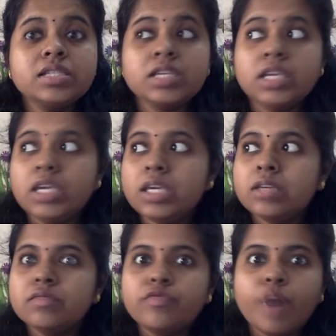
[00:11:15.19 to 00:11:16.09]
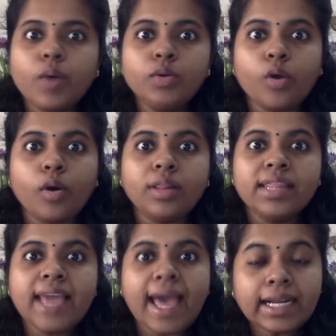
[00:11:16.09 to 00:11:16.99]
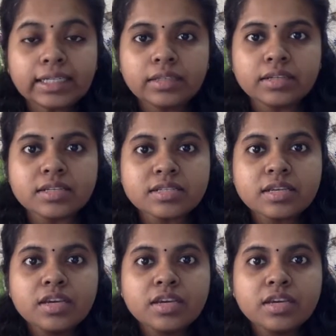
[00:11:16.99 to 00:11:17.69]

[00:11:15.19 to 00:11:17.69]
he found all the actors.